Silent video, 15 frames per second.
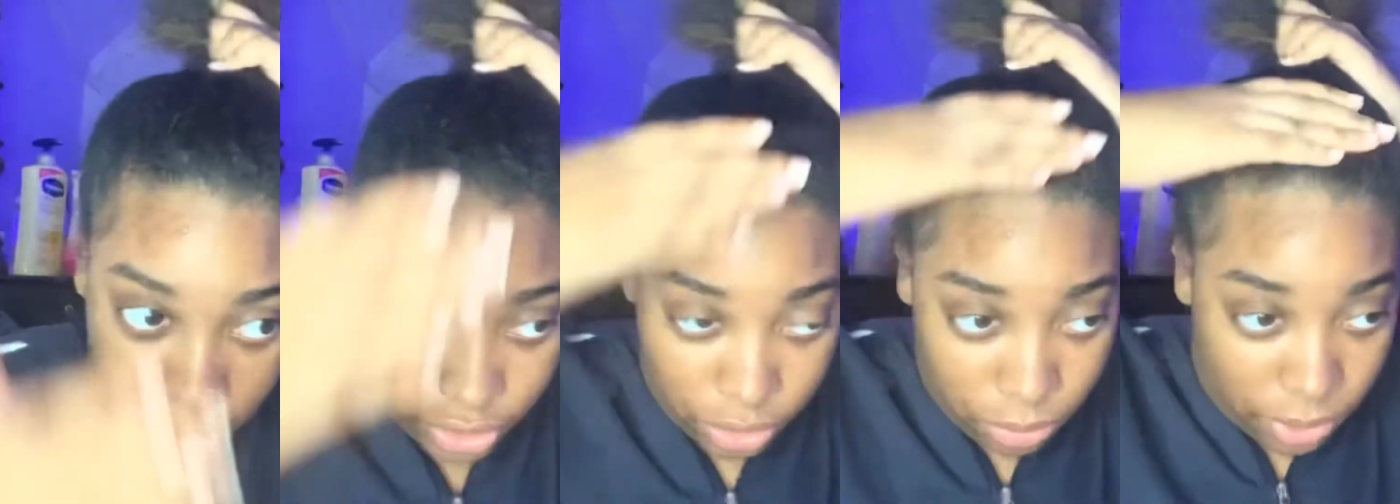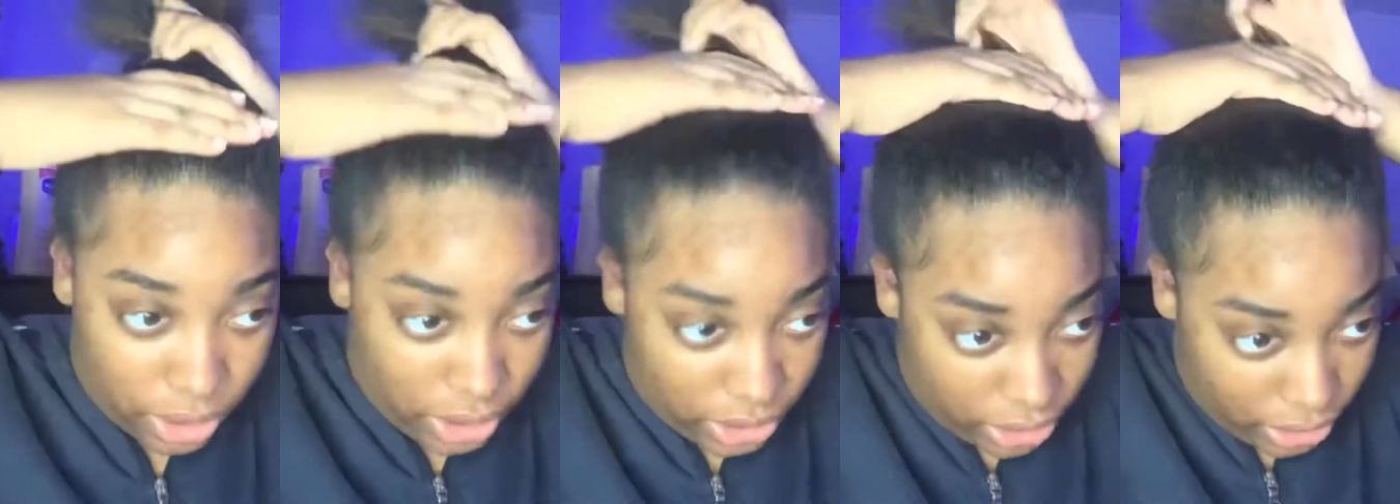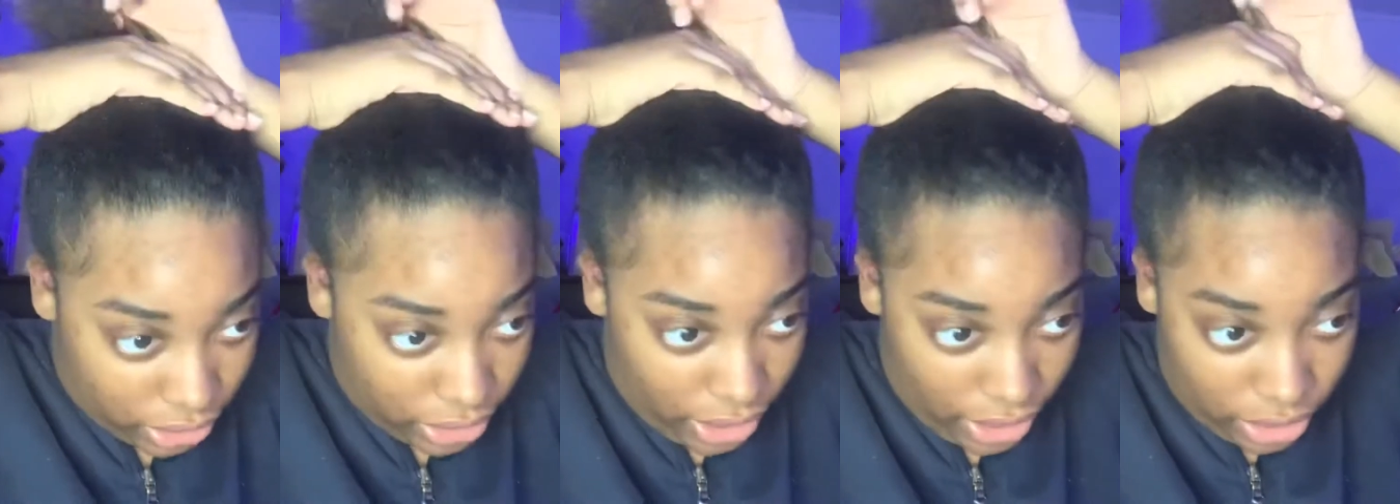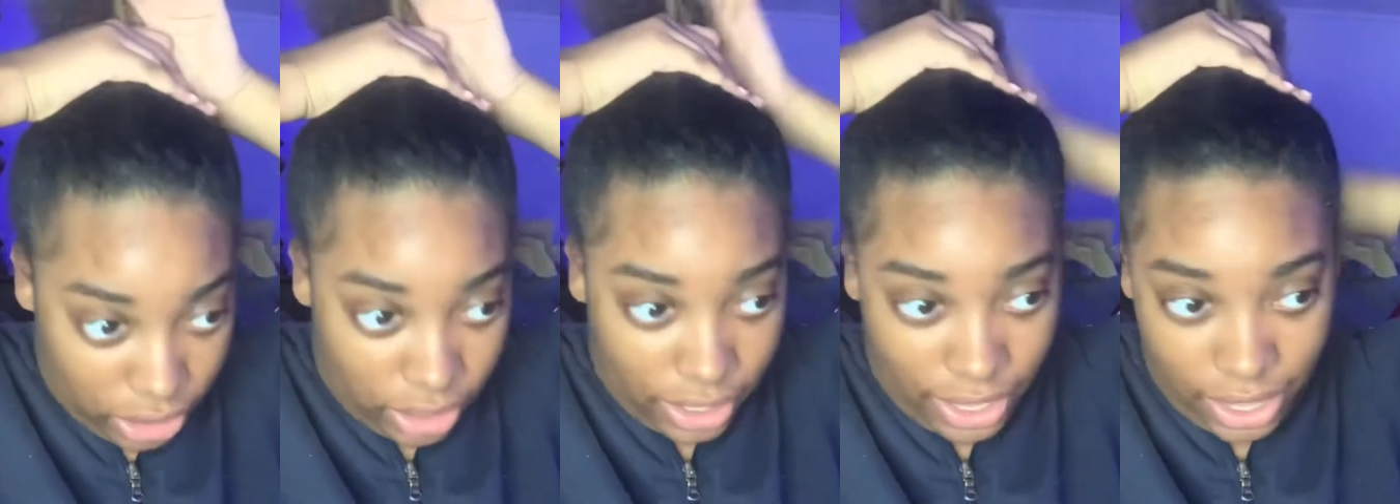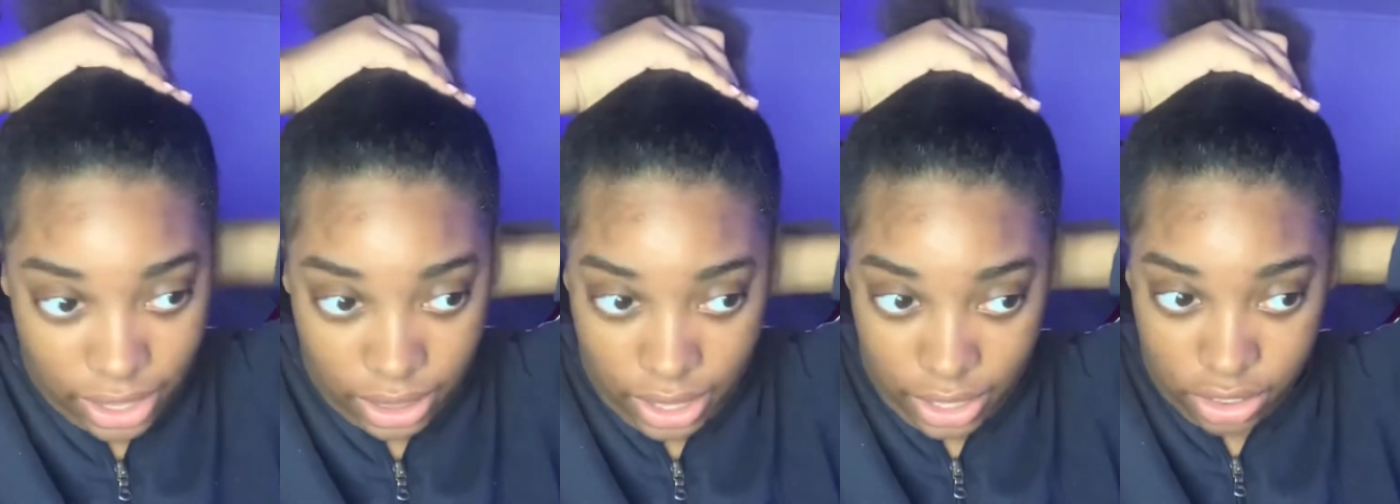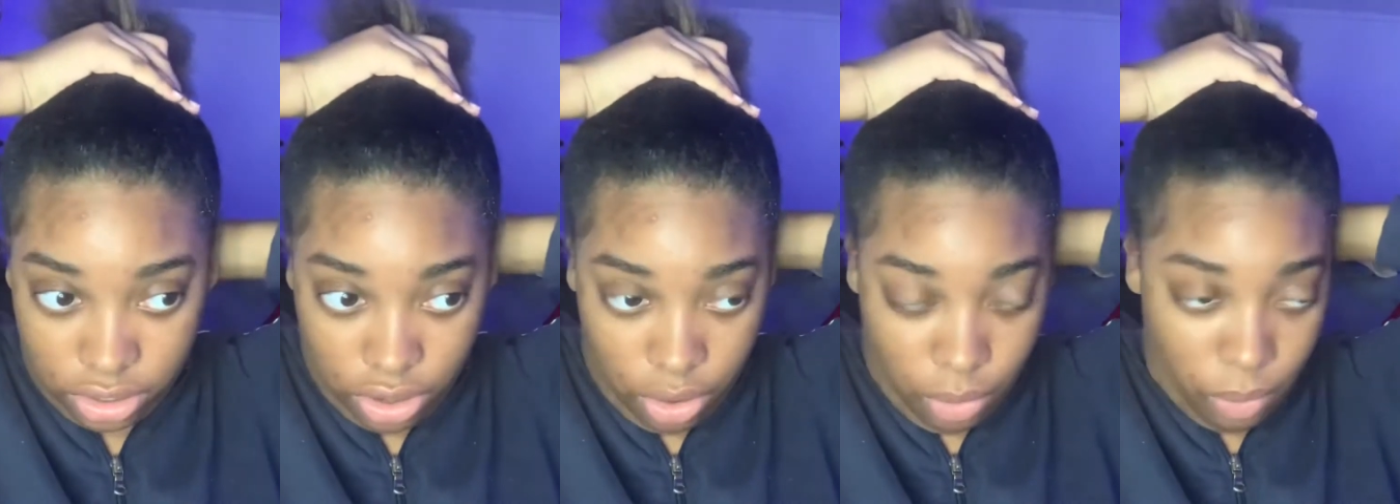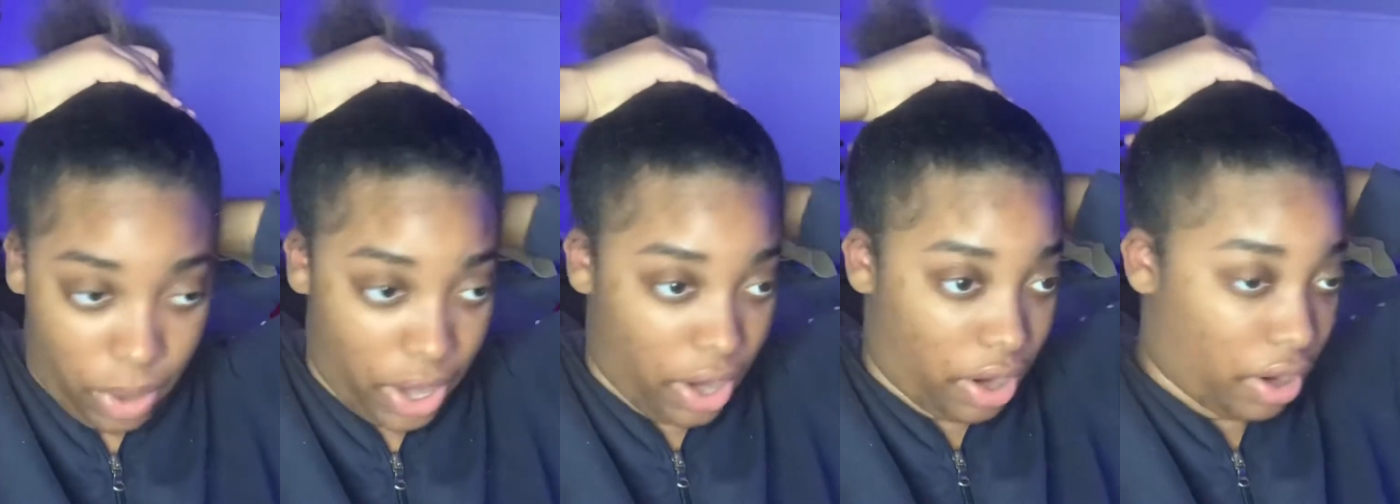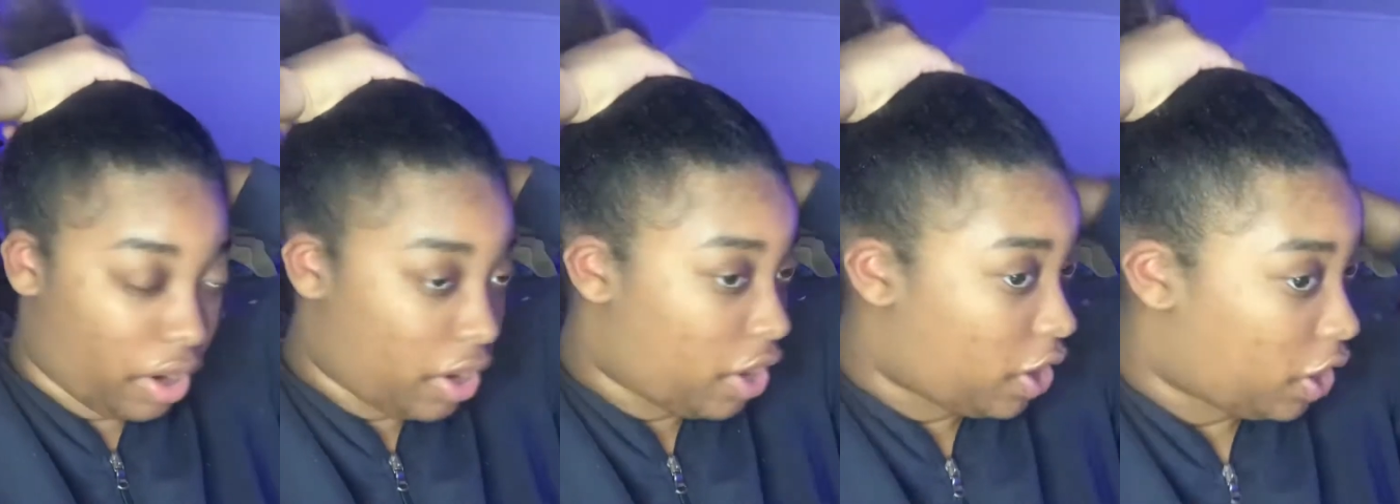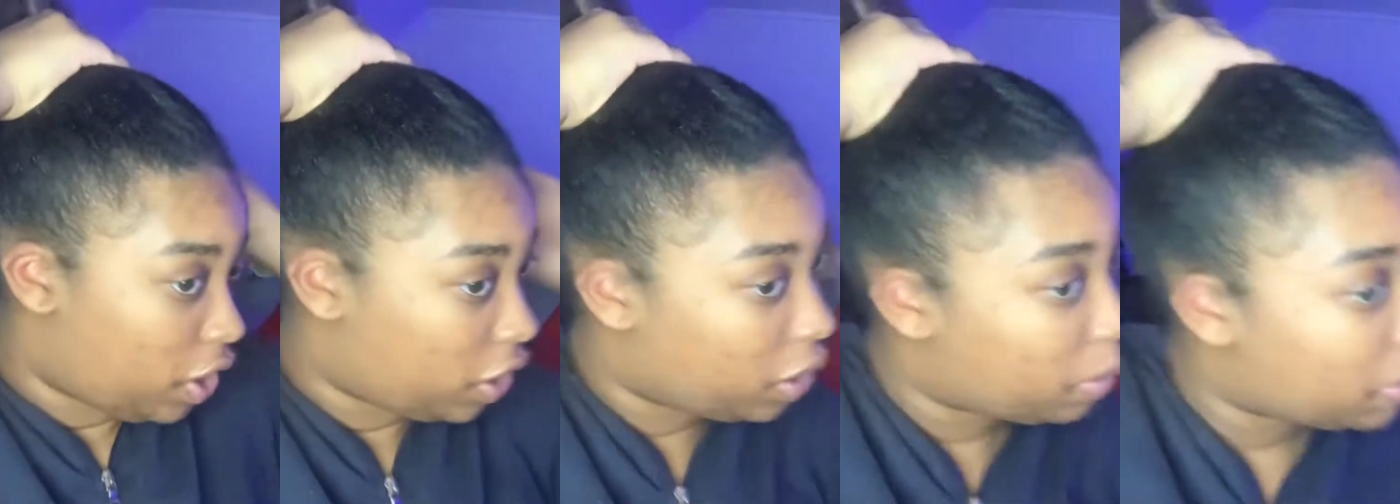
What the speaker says: you wanna just like look at, like, you know, where you would